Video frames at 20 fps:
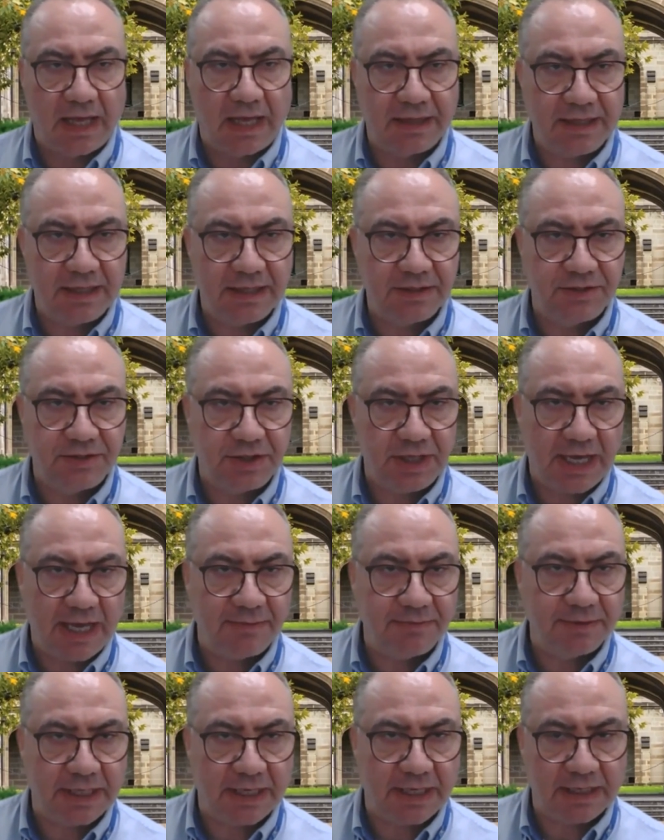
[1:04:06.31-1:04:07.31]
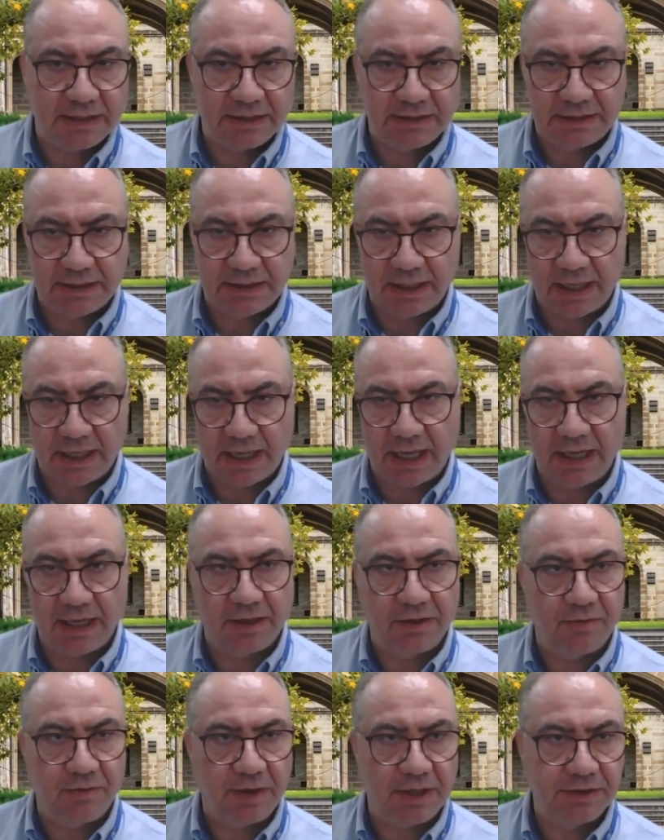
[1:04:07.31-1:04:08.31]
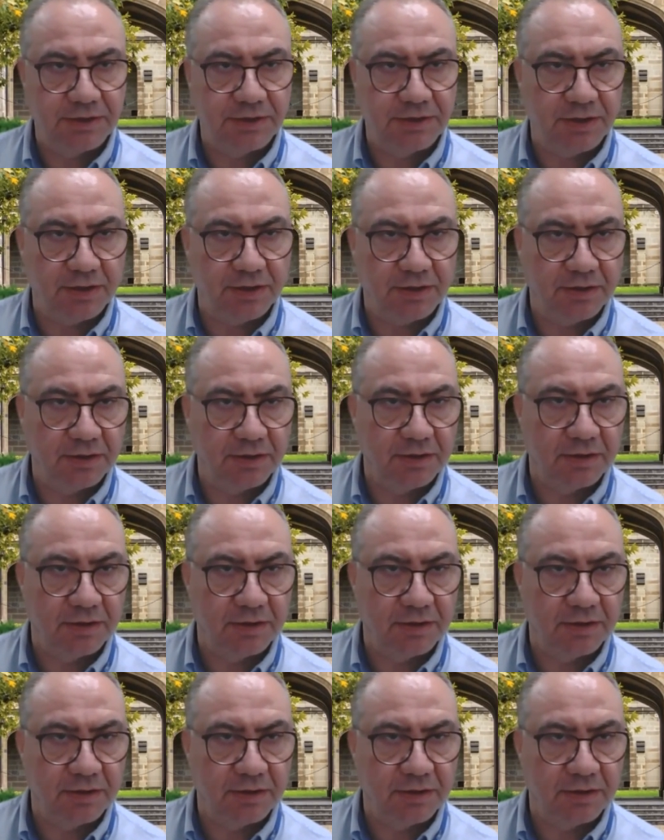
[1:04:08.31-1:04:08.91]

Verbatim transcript: I think James has uh, a question.